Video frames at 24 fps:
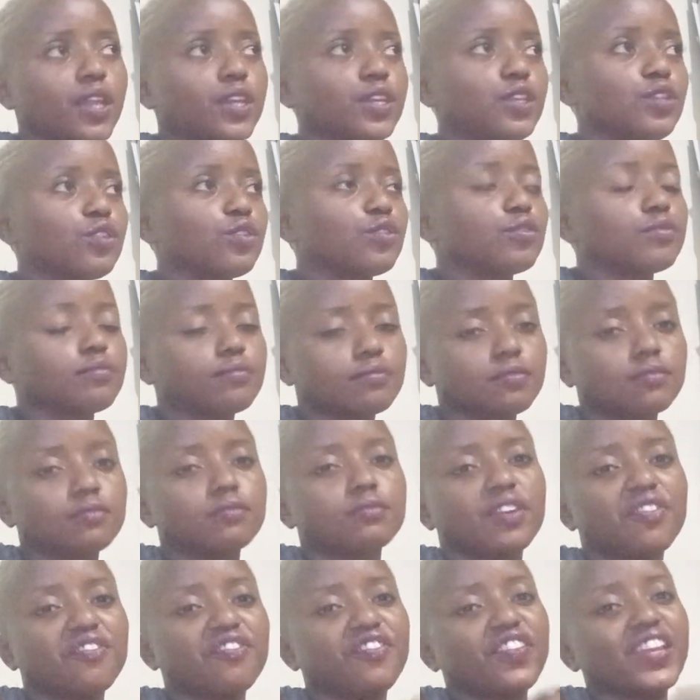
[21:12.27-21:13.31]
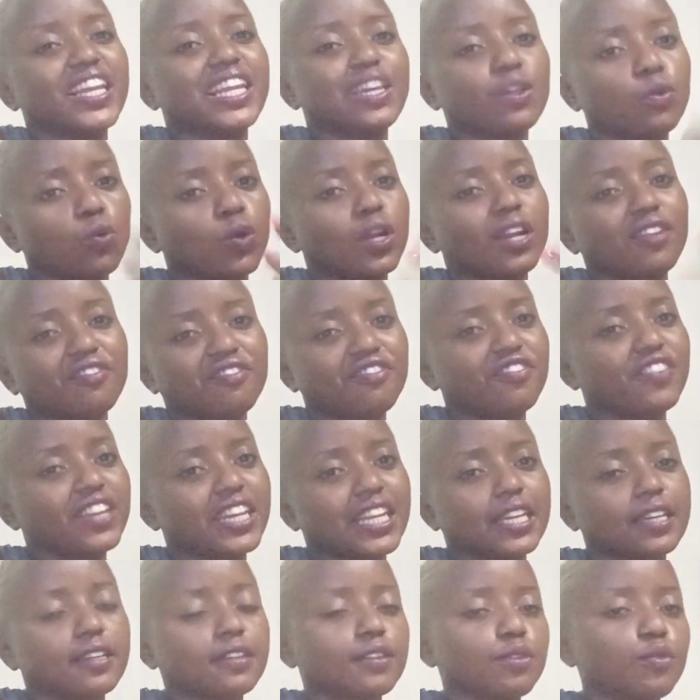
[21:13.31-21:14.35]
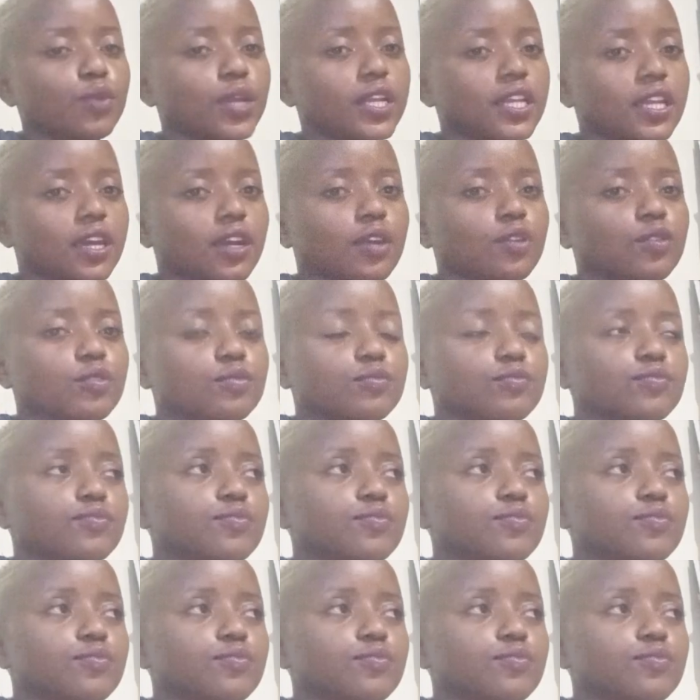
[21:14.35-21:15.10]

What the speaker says: you know, feeling what I'm feeling right now.